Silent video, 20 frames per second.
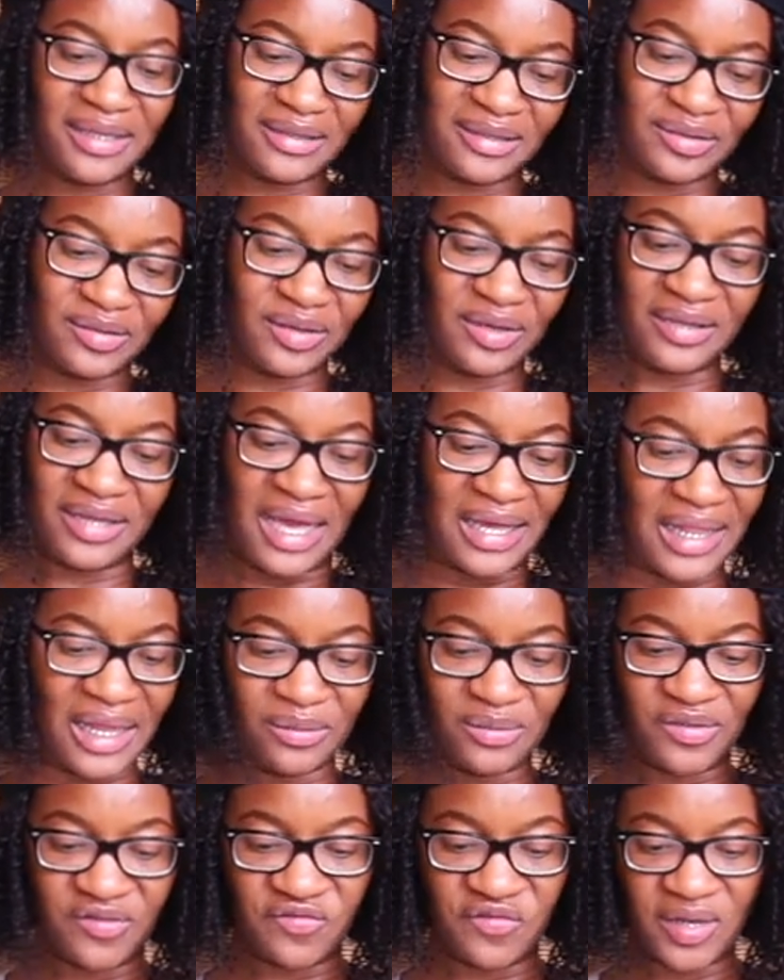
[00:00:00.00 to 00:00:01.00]
So yeah,
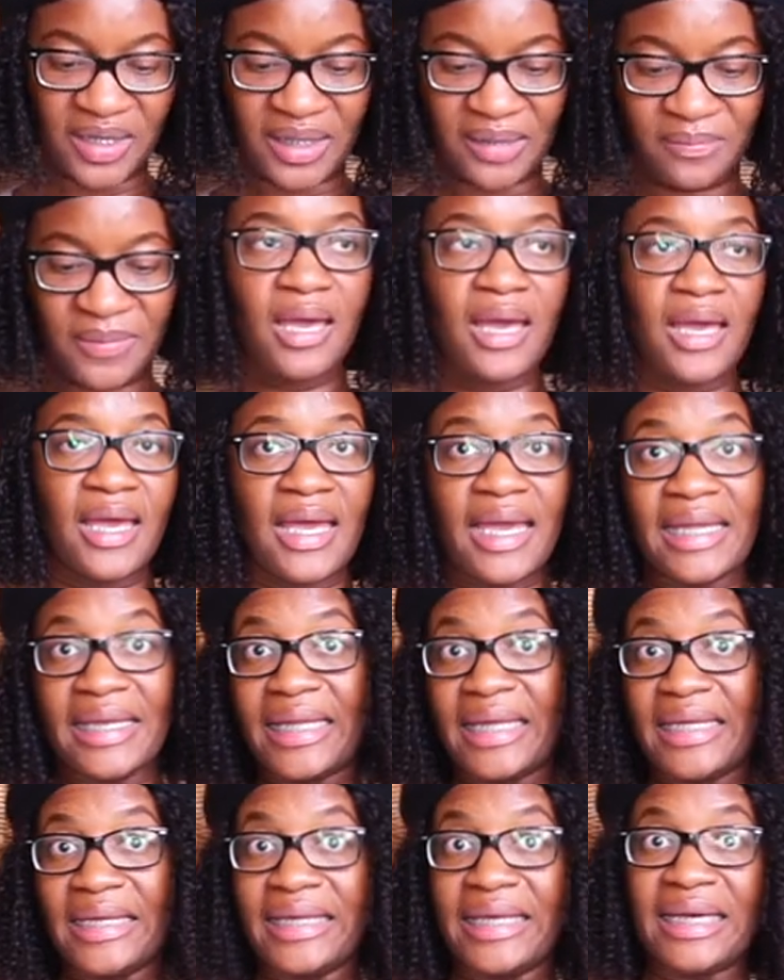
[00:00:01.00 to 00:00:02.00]
that was funny.
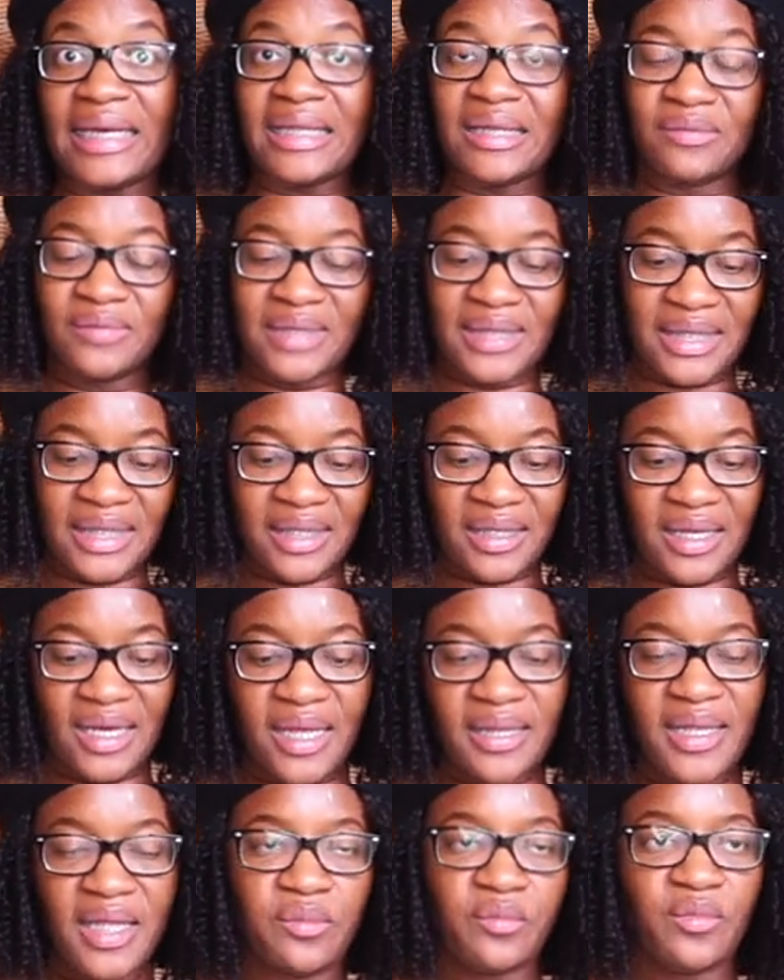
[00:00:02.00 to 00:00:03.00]
And then, yeah, that was it.
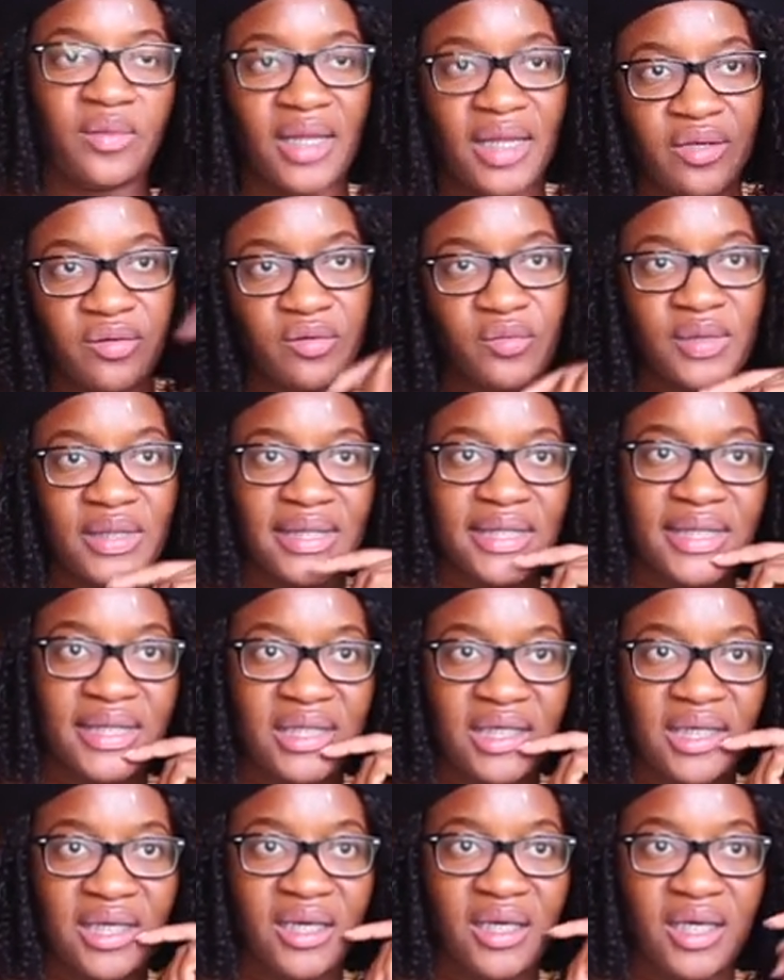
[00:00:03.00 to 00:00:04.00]
And then later we
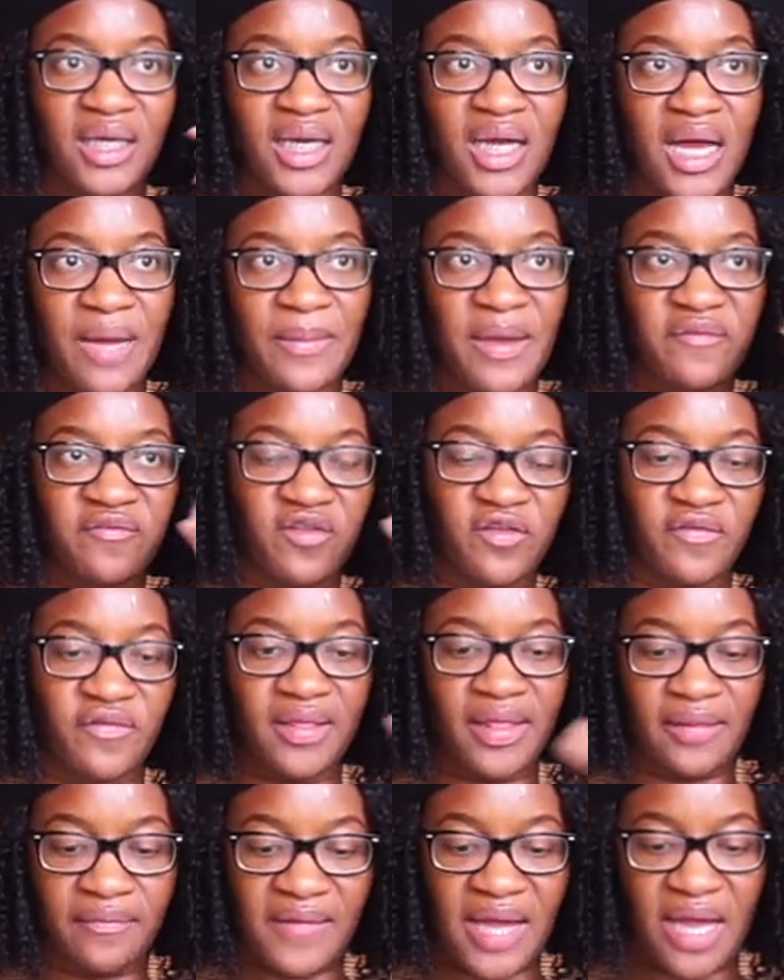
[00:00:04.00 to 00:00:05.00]
see, after
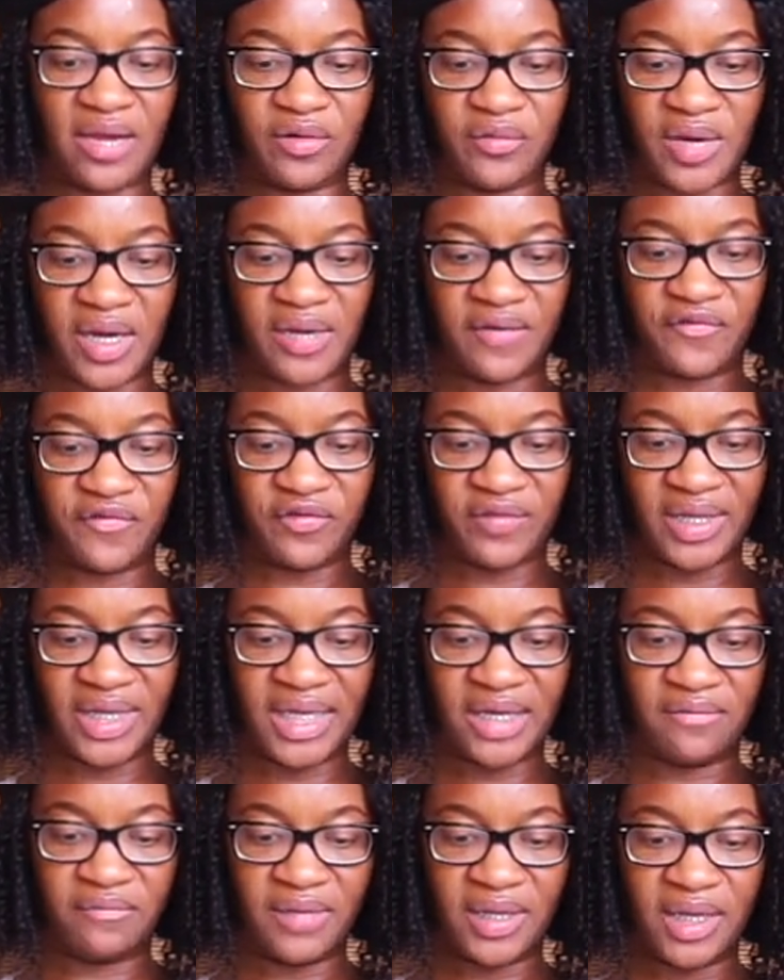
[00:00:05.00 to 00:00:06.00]
they've gotten ready for
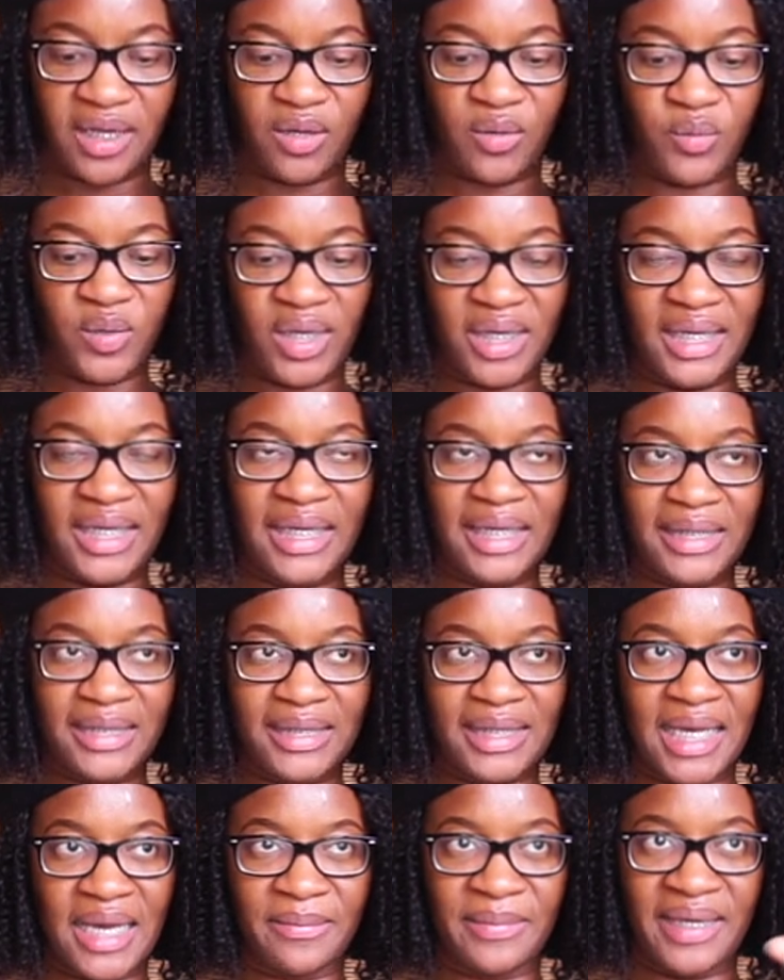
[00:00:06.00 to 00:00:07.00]
the evening, Whitney,
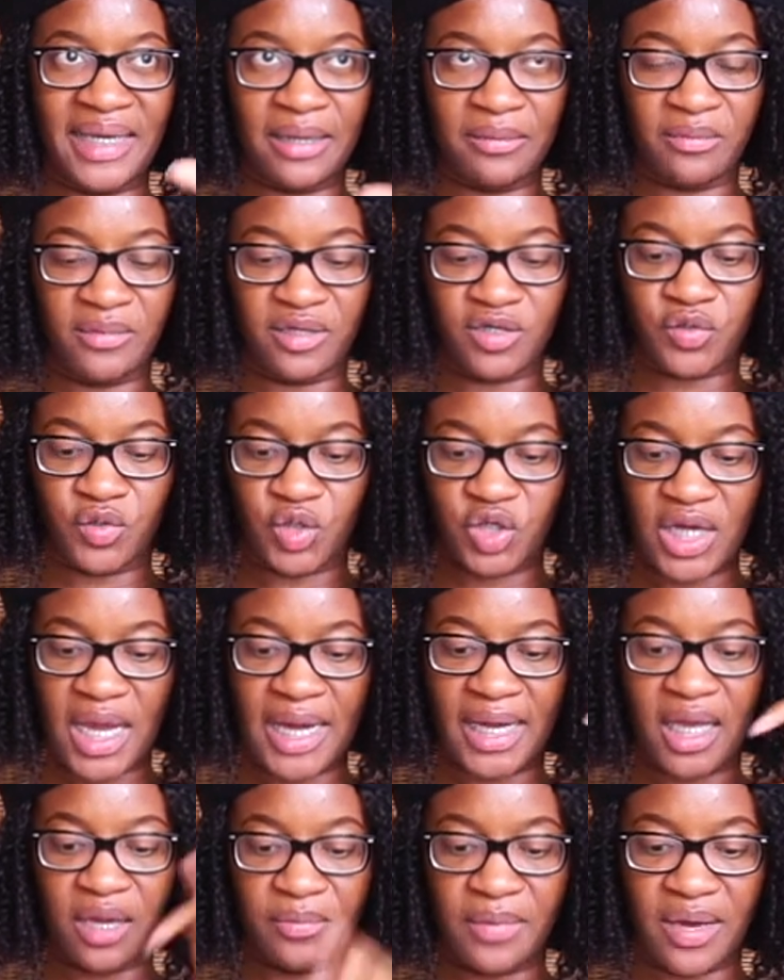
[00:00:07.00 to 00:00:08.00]
Sammy, and Mitch were
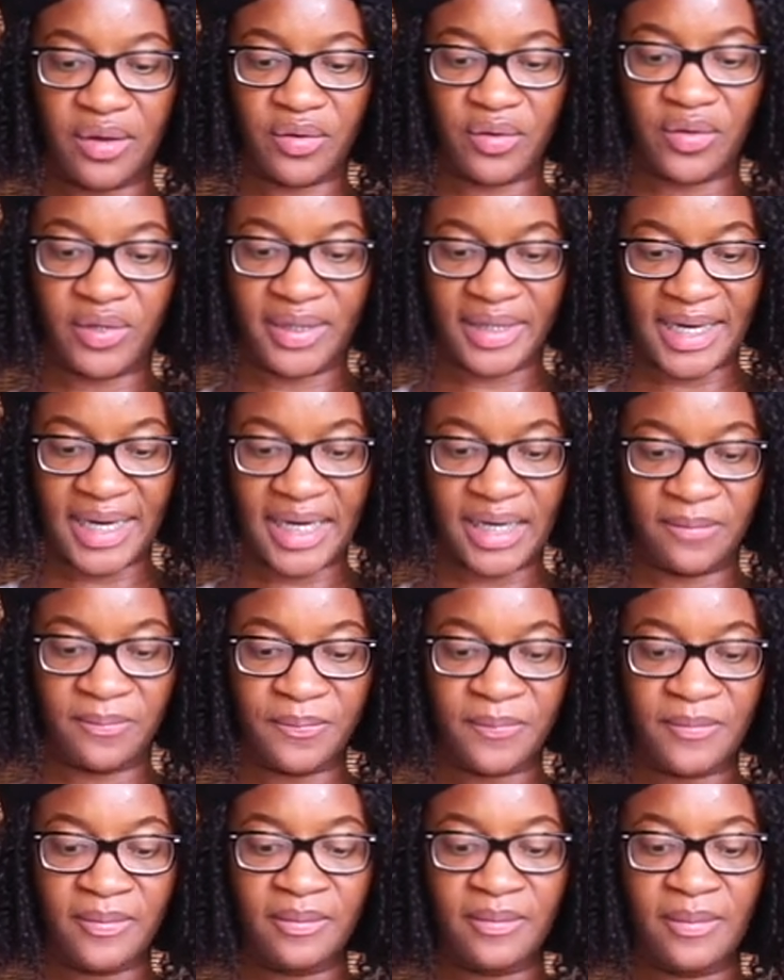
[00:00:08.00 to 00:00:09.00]
chatting about her
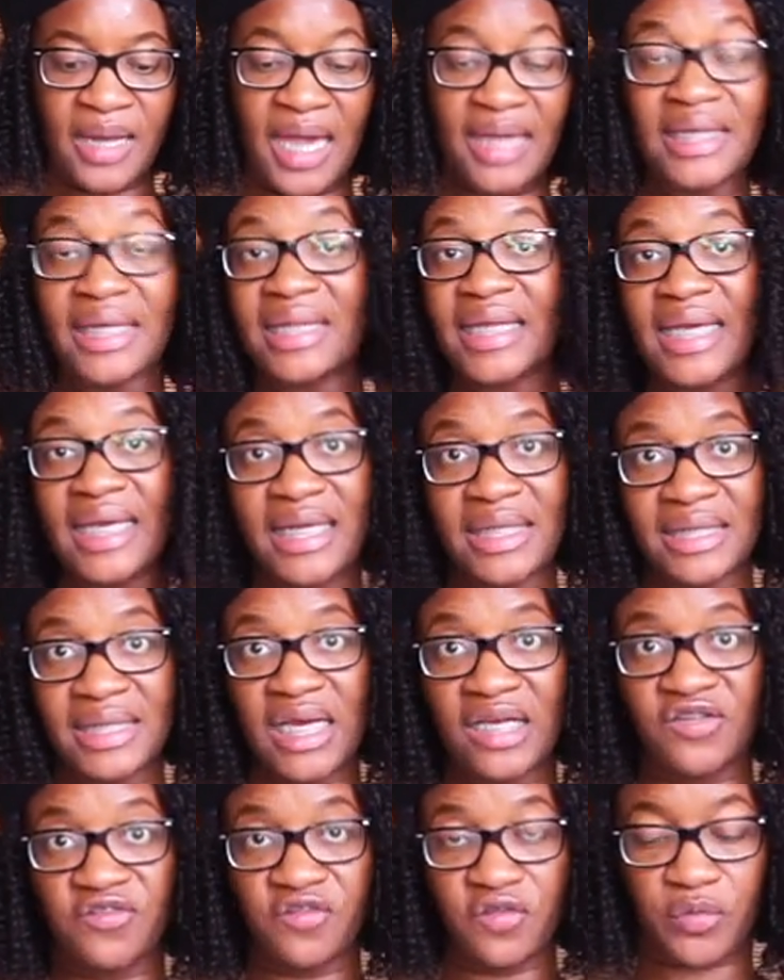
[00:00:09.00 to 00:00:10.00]
date. And then they get a
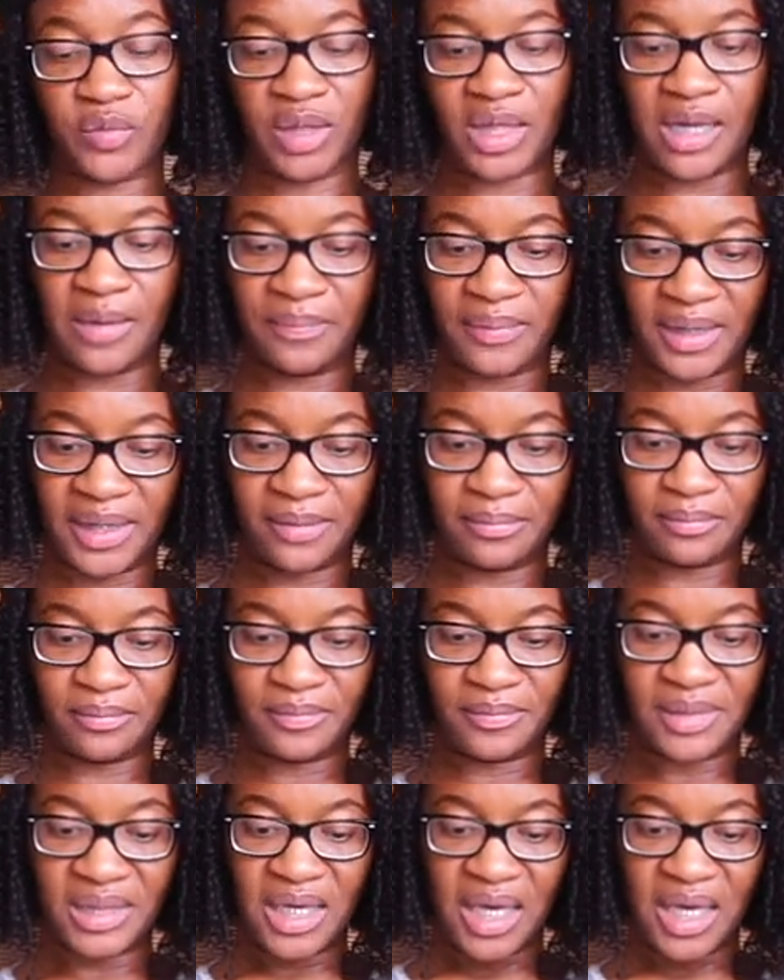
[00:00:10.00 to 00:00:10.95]
text for the recoupling.